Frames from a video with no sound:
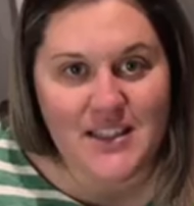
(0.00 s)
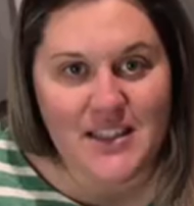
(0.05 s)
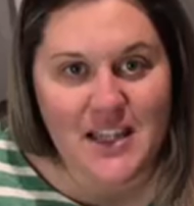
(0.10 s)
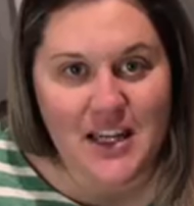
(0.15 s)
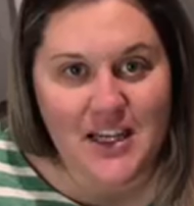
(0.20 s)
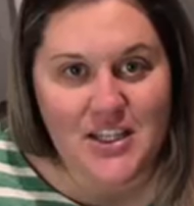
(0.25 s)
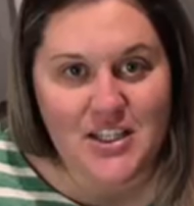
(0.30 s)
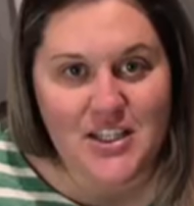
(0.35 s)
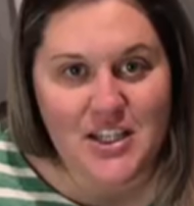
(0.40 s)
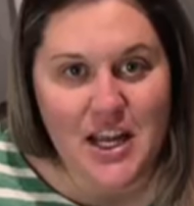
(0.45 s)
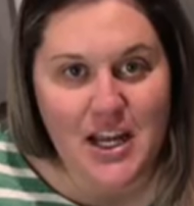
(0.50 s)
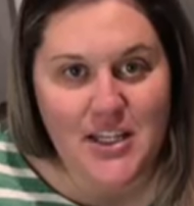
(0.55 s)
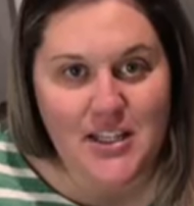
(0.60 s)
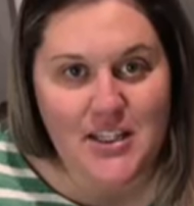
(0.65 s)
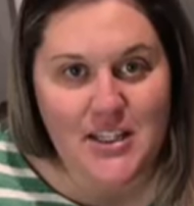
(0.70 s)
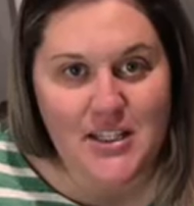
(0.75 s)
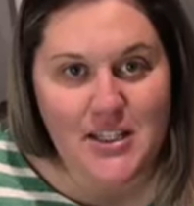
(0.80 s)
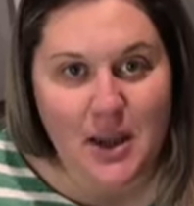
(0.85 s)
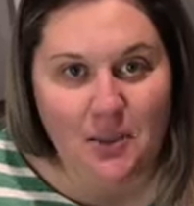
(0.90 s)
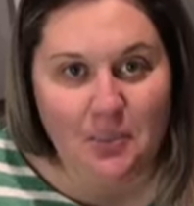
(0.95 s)
lunch, and
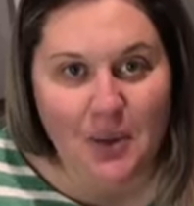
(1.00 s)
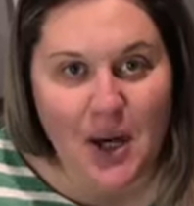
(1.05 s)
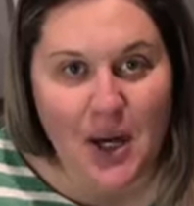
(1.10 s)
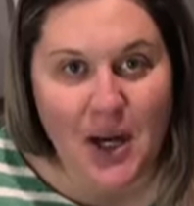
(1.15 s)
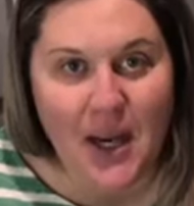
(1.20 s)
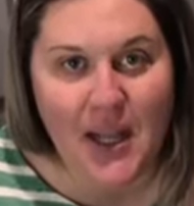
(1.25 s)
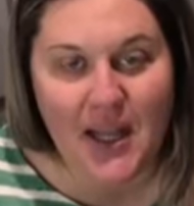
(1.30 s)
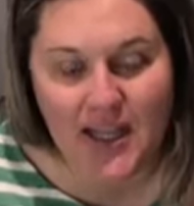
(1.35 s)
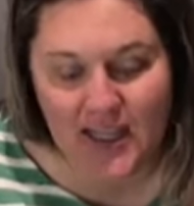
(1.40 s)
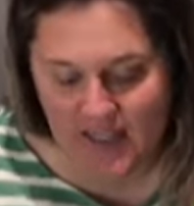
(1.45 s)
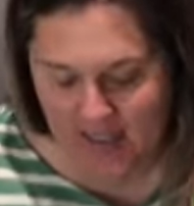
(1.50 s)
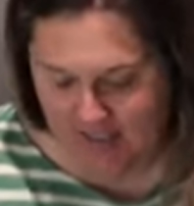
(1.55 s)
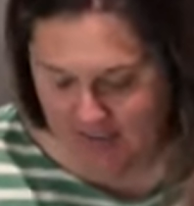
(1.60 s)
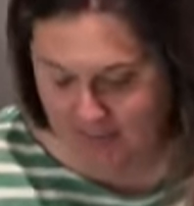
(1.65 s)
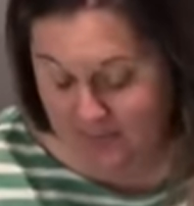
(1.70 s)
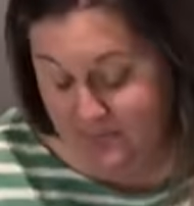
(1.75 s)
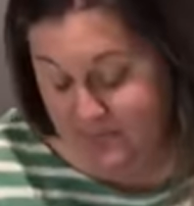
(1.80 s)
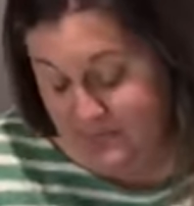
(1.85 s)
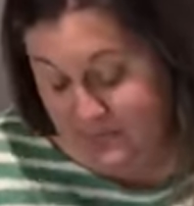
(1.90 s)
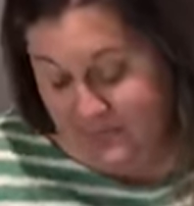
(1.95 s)
supper.
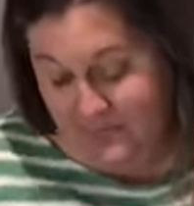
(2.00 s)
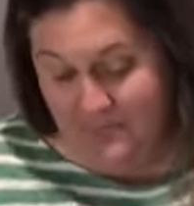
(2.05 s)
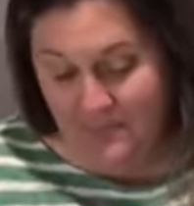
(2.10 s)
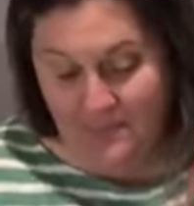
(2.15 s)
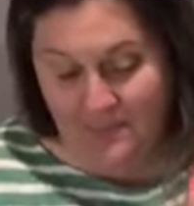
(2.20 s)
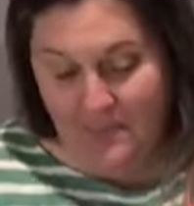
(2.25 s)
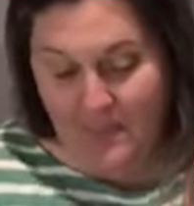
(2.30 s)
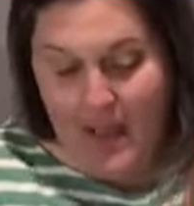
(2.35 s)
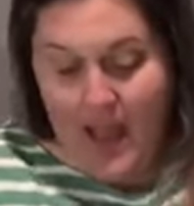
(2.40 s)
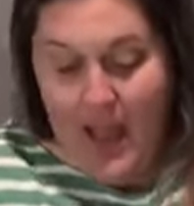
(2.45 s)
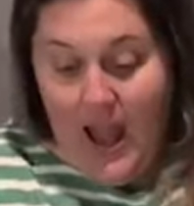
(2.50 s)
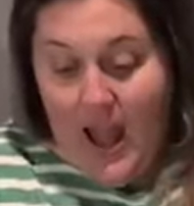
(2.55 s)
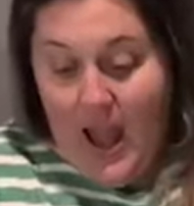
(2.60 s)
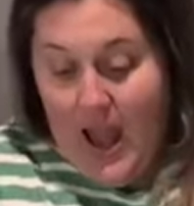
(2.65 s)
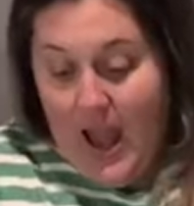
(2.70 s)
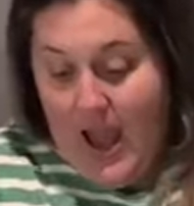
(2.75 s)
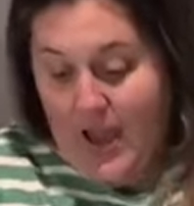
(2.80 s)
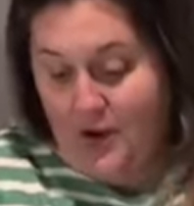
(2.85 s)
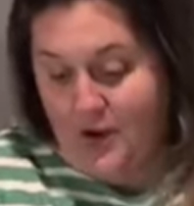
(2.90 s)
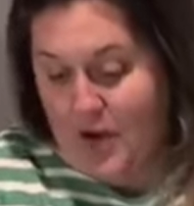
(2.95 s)

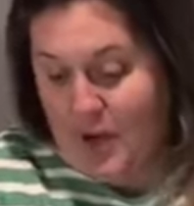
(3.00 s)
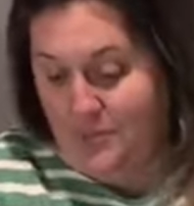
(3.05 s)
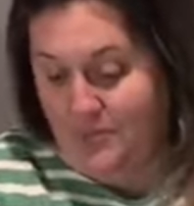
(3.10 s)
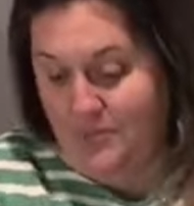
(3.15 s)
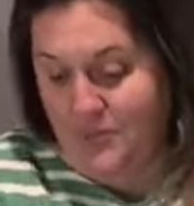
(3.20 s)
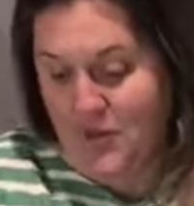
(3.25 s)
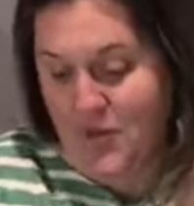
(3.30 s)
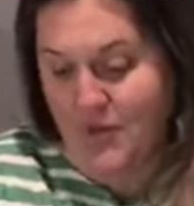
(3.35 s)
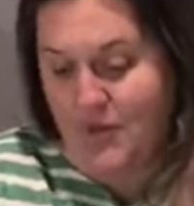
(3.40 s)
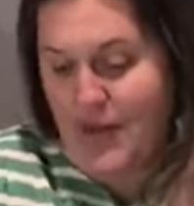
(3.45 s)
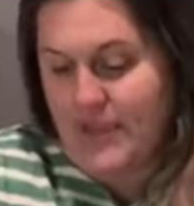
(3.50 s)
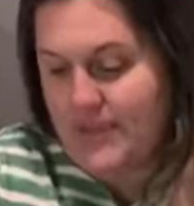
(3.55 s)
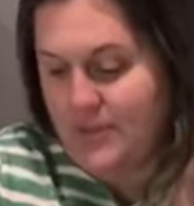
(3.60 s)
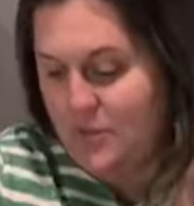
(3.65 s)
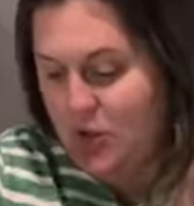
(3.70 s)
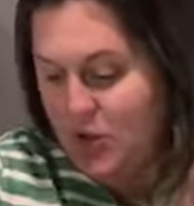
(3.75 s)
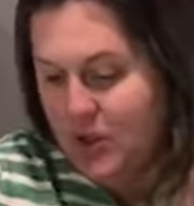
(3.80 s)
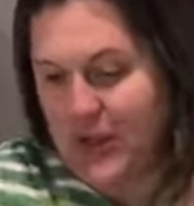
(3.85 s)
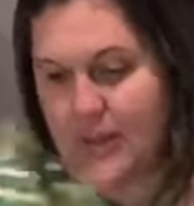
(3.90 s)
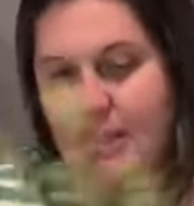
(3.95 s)
I don't know. So I've got some
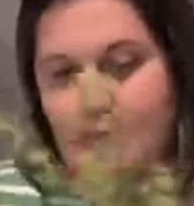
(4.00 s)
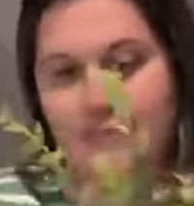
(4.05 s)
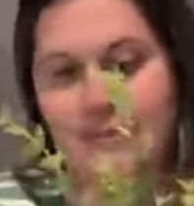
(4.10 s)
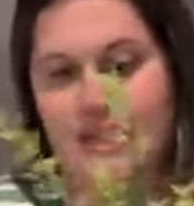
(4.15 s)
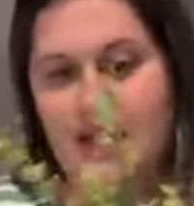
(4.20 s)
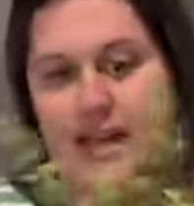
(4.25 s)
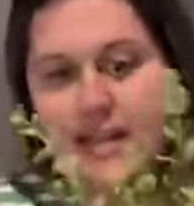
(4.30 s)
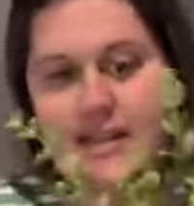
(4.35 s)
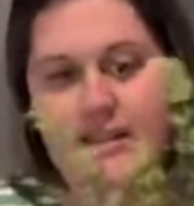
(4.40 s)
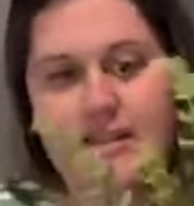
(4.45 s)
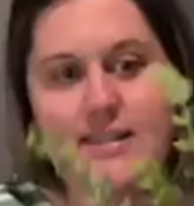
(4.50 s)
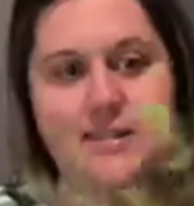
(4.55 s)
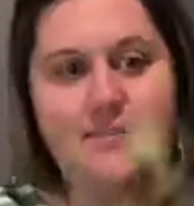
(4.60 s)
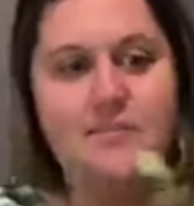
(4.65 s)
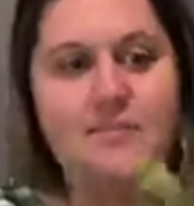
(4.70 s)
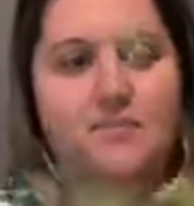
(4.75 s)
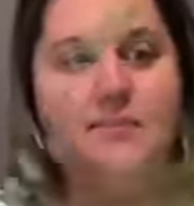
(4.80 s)
eucalyptus.